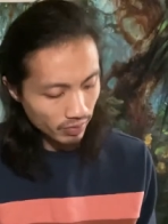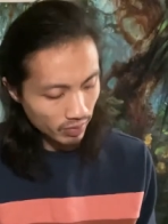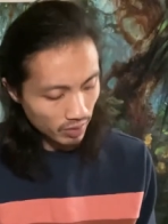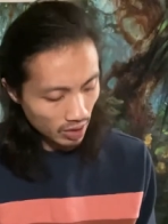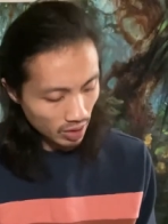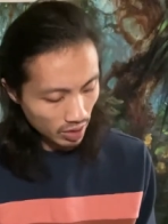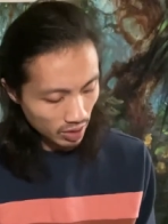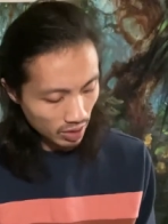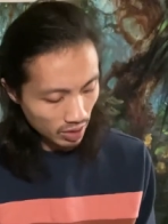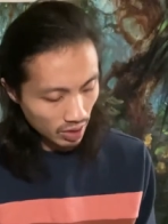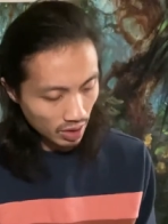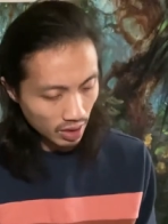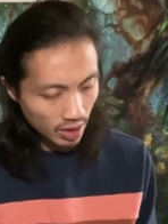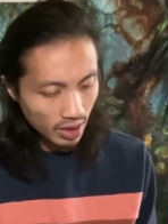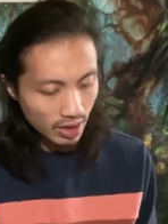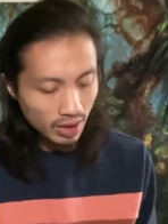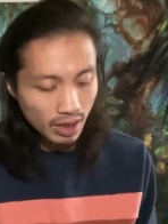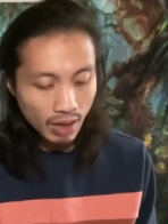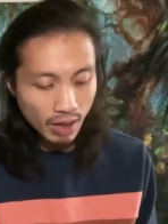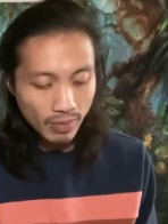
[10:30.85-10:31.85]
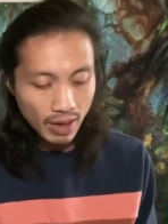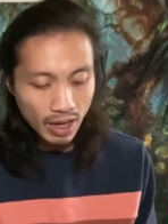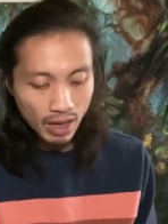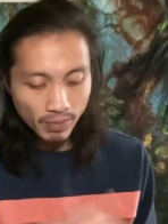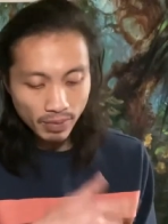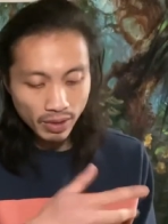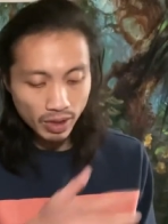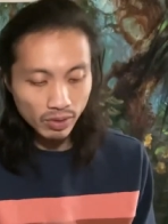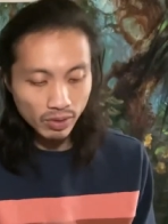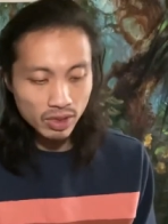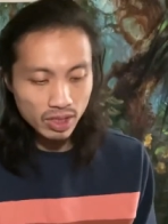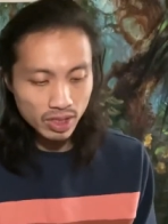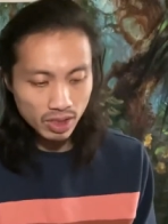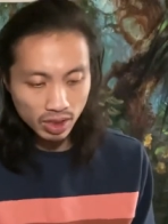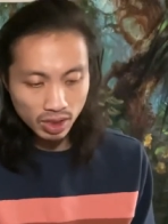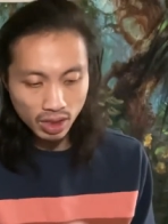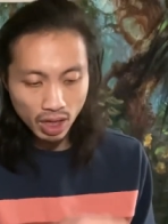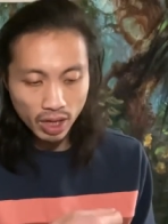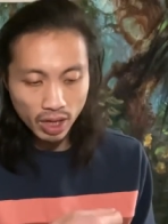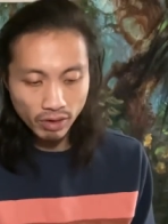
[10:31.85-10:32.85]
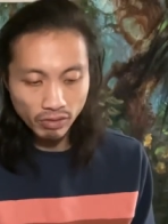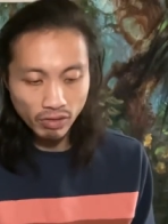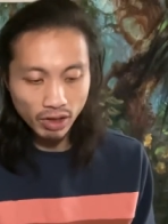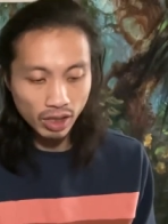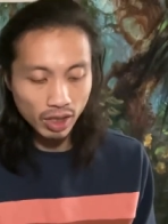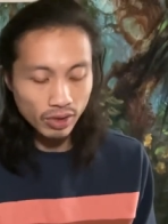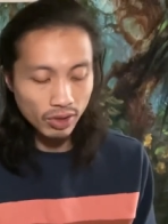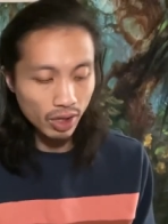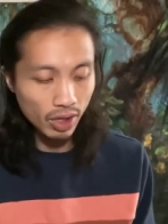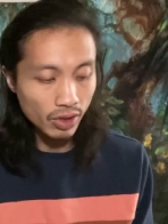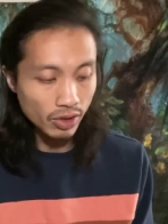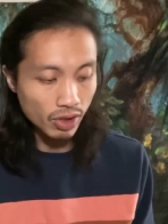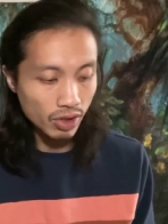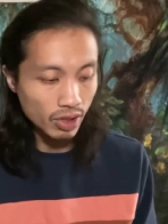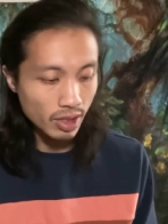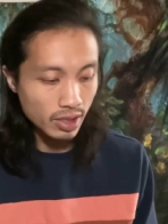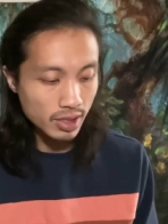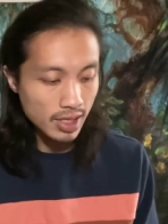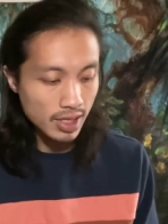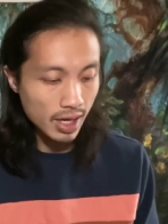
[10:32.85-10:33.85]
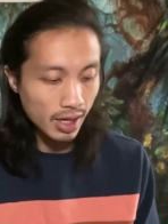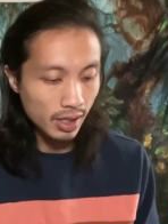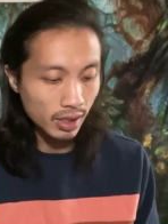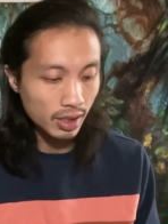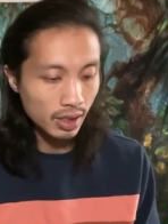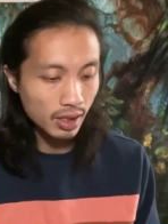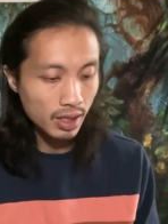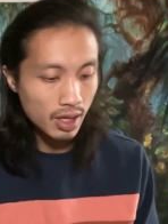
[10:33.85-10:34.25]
It didn't come out, but it was kind of like under the deck.